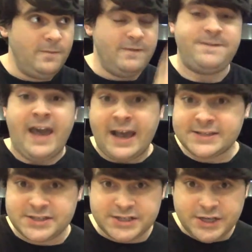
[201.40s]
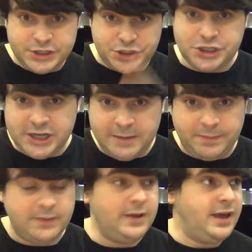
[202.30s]
fast,
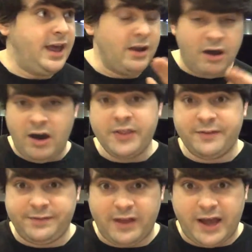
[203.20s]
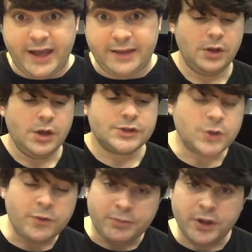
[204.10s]
cheap, and on the fly.
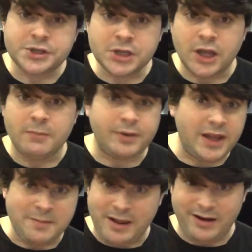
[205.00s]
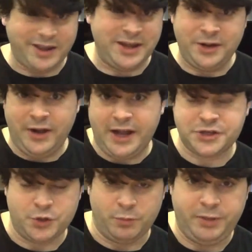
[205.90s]
So the production company, American
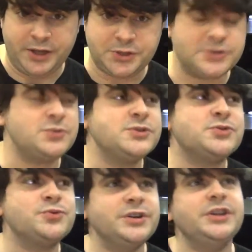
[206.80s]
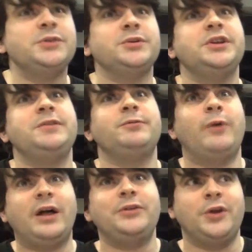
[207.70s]
International Pictures, was really, really
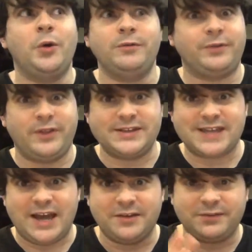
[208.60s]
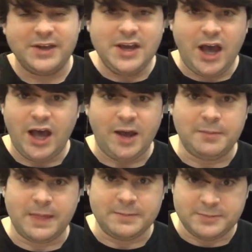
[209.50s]
well known for these kind of
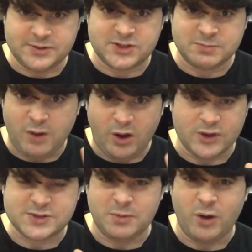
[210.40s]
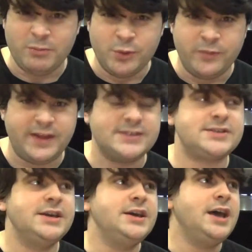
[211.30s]
um, small, small
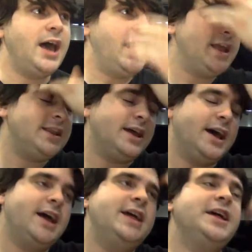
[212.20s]
movies. And uh,